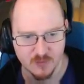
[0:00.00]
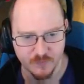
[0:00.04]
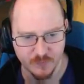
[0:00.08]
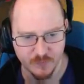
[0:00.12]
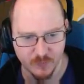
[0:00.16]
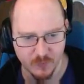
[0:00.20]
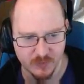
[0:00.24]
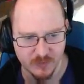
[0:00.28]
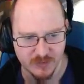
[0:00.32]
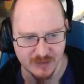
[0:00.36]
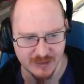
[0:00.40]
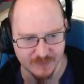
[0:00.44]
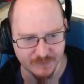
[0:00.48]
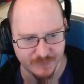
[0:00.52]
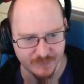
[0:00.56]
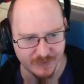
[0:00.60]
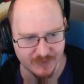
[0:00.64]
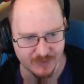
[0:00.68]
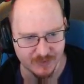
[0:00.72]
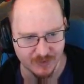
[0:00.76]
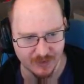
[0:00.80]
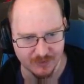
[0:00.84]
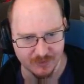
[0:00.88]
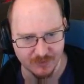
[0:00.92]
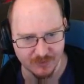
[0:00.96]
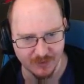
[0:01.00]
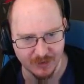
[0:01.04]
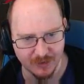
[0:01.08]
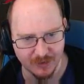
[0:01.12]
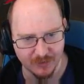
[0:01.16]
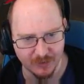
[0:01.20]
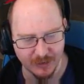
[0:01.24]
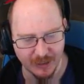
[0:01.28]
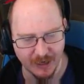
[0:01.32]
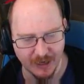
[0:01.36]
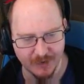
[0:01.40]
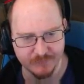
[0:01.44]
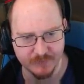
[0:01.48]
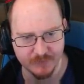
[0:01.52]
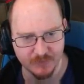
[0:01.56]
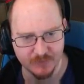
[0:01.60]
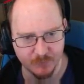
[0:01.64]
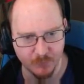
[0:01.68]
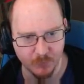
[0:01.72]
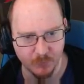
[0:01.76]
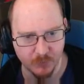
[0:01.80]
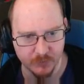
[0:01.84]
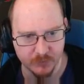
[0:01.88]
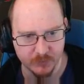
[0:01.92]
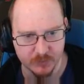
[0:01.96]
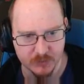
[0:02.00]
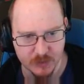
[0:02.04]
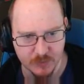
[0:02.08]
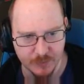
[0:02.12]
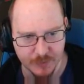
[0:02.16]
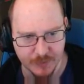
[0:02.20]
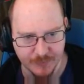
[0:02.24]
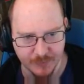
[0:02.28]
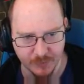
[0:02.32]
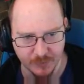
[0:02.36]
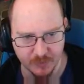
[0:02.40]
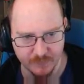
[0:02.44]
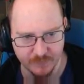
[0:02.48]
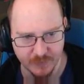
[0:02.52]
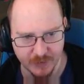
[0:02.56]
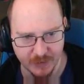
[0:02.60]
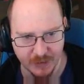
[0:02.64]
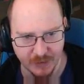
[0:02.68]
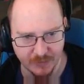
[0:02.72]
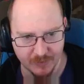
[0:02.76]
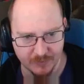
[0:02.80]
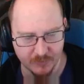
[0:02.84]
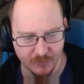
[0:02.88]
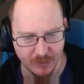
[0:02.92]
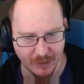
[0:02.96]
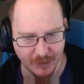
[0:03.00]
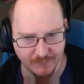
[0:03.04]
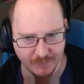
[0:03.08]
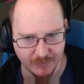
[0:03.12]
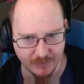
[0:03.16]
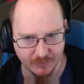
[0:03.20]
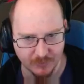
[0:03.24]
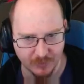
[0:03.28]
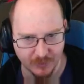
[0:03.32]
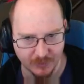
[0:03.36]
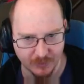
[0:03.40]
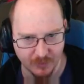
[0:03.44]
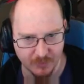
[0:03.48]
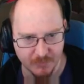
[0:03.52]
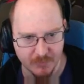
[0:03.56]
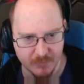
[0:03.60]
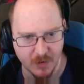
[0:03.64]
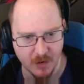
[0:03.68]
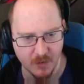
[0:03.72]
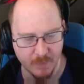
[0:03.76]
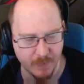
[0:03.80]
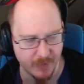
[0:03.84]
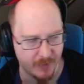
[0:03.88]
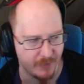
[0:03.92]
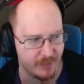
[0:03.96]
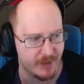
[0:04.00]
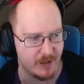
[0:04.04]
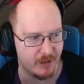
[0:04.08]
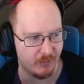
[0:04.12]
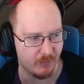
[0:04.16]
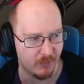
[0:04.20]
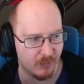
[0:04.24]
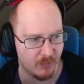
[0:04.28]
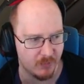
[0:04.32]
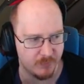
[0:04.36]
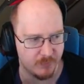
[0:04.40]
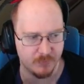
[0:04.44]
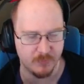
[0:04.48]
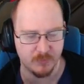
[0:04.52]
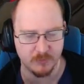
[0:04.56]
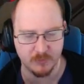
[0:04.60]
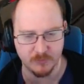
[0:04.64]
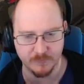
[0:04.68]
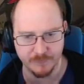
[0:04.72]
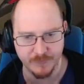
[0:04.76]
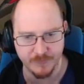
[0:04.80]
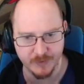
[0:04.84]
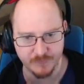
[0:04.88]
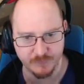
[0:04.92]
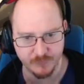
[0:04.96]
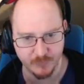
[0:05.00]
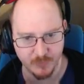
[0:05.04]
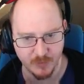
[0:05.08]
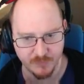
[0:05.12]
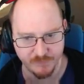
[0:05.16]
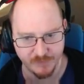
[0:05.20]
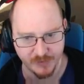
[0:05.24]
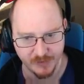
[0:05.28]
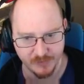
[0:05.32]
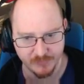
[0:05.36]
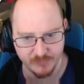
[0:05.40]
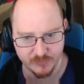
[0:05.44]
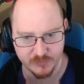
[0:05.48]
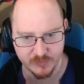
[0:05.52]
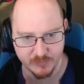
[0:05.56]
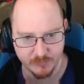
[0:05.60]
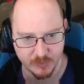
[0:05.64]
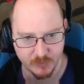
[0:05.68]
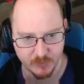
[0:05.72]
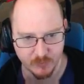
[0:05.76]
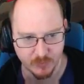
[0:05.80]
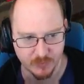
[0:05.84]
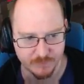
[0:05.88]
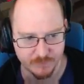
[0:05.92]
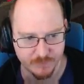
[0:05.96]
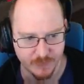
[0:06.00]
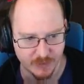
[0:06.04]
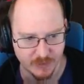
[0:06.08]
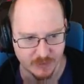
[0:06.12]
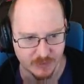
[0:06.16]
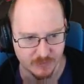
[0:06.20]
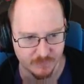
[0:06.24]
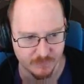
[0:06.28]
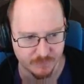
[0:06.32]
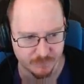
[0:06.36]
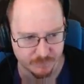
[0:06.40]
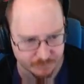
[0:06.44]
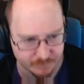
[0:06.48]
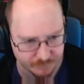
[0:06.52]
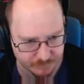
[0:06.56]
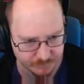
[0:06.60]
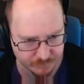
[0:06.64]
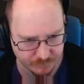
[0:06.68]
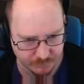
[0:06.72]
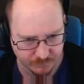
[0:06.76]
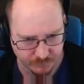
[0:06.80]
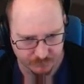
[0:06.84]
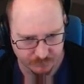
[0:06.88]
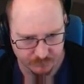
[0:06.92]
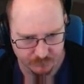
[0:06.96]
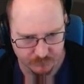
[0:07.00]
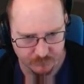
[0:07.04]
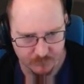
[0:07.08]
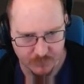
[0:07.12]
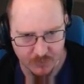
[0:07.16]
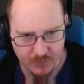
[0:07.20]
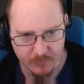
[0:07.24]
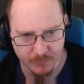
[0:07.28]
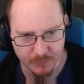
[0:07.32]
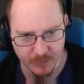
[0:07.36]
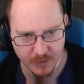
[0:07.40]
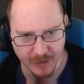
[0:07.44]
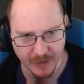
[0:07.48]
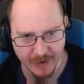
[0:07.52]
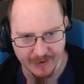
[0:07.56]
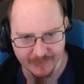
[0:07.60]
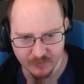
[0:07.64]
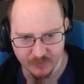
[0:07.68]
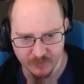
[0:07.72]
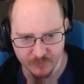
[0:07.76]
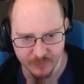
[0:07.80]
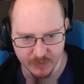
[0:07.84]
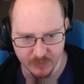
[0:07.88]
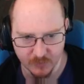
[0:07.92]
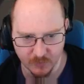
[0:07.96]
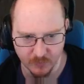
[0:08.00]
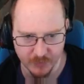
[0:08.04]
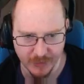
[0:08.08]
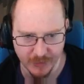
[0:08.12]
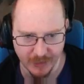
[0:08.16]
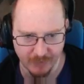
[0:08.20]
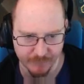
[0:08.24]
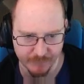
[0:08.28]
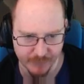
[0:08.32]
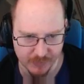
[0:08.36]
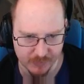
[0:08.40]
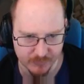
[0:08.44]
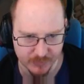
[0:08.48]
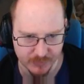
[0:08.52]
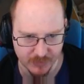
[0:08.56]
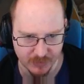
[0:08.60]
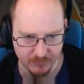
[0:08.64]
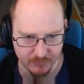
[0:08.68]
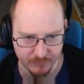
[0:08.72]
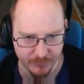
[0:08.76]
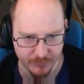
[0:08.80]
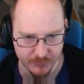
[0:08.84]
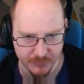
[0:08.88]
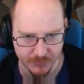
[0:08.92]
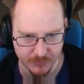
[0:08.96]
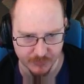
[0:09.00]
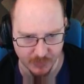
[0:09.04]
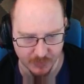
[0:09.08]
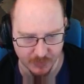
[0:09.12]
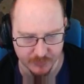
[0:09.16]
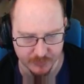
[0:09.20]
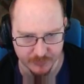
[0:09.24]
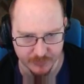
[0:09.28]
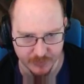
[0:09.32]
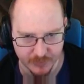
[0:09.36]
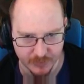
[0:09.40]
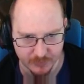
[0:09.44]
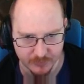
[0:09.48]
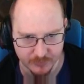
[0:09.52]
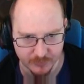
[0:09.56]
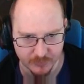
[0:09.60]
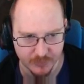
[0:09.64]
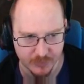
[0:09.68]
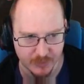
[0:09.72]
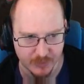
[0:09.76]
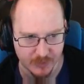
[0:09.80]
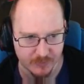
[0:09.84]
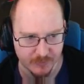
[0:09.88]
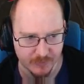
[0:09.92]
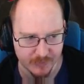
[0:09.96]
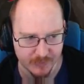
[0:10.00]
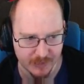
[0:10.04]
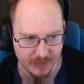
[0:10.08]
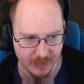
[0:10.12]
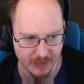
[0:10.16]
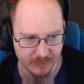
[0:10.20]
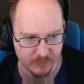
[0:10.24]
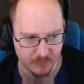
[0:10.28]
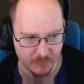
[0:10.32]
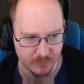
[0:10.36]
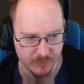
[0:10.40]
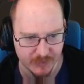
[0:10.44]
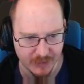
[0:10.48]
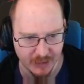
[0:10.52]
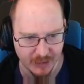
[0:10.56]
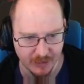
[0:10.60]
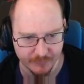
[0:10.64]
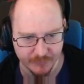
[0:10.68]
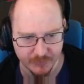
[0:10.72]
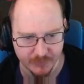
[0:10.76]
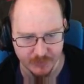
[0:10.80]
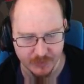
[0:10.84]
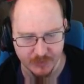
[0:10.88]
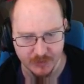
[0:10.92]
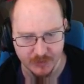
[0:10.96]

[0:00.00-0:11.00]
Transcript: for defense, I'd say, like, having one or two people over here, so having like a mobile hero defend from over here is generally quite effective, but it has to be called out if the enemy team pushes underneath, then he has to adapt.